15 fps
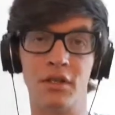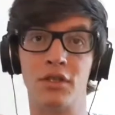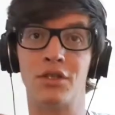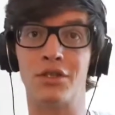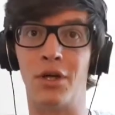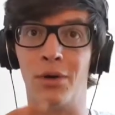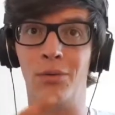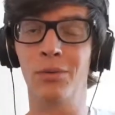
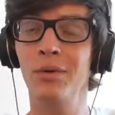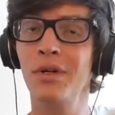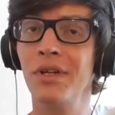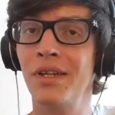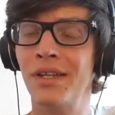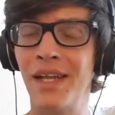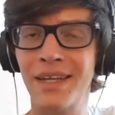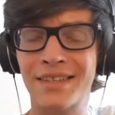So,
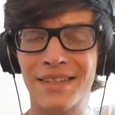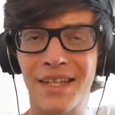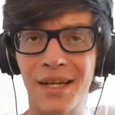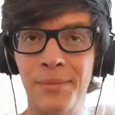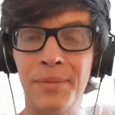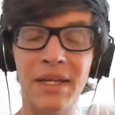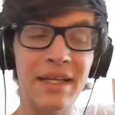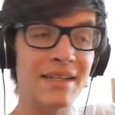next
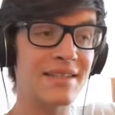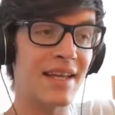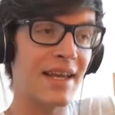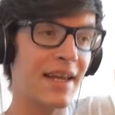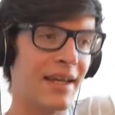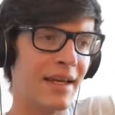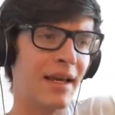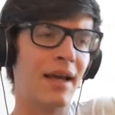up is
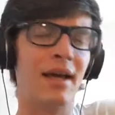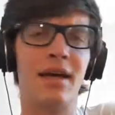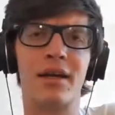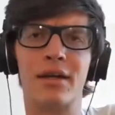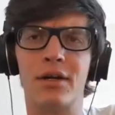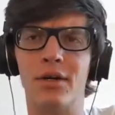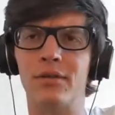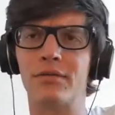a
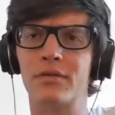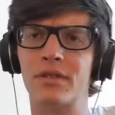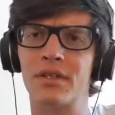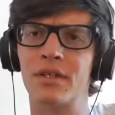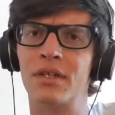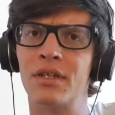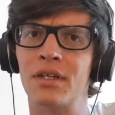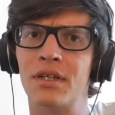cult
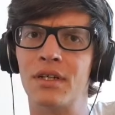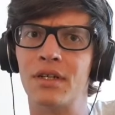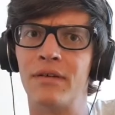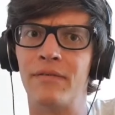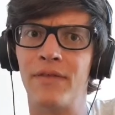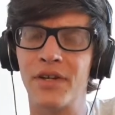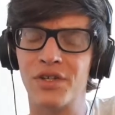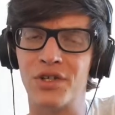
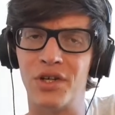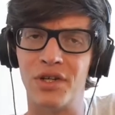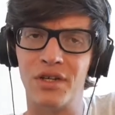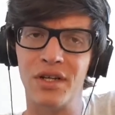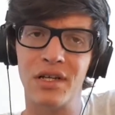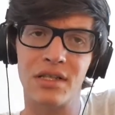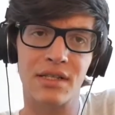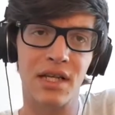
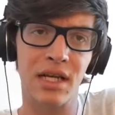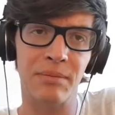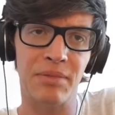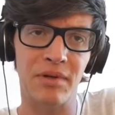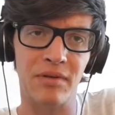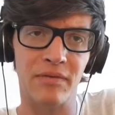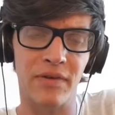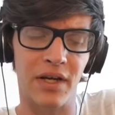fiction type
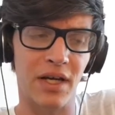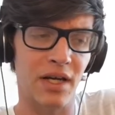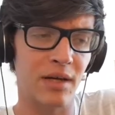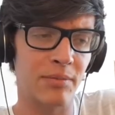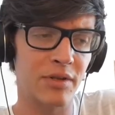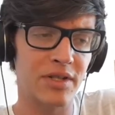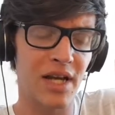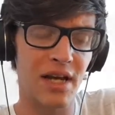of
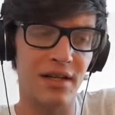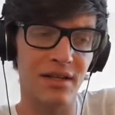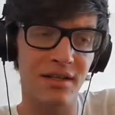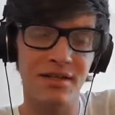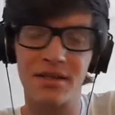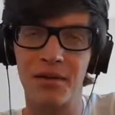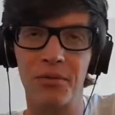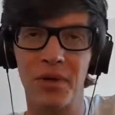
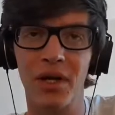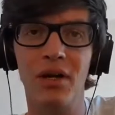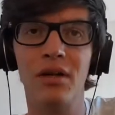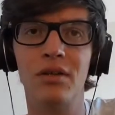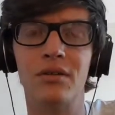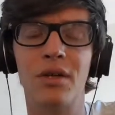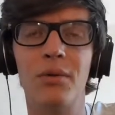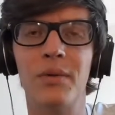protagonist that we
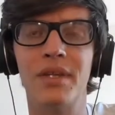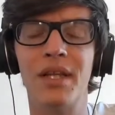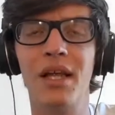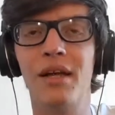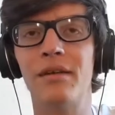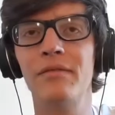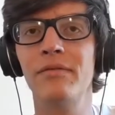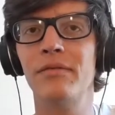all know and
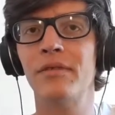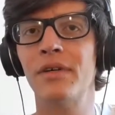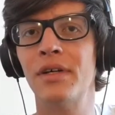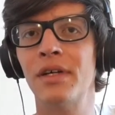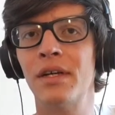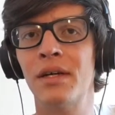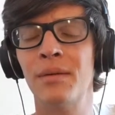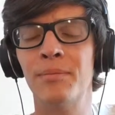love.
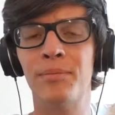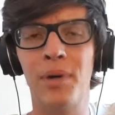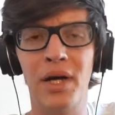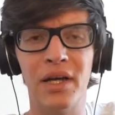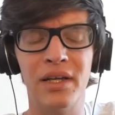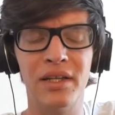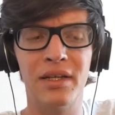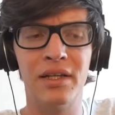
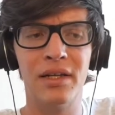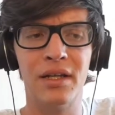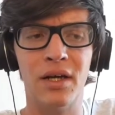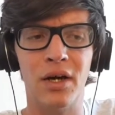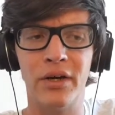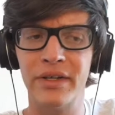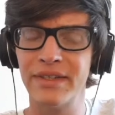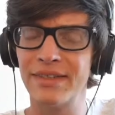But,
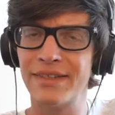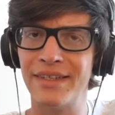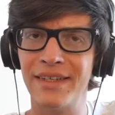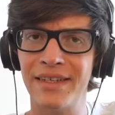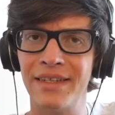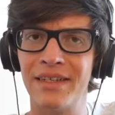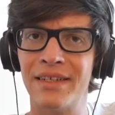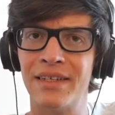
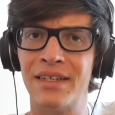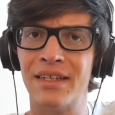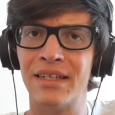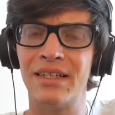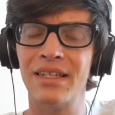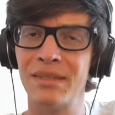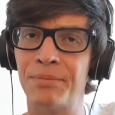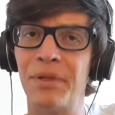honestly,
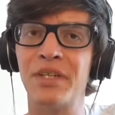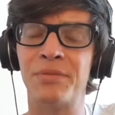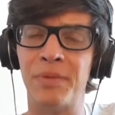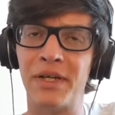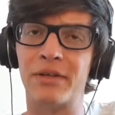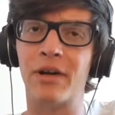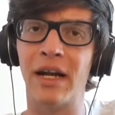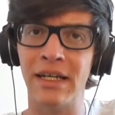this bitch
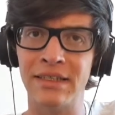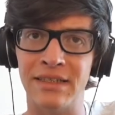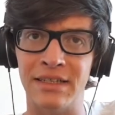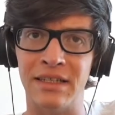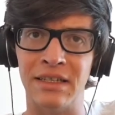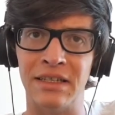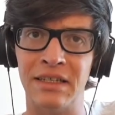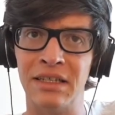be crazy.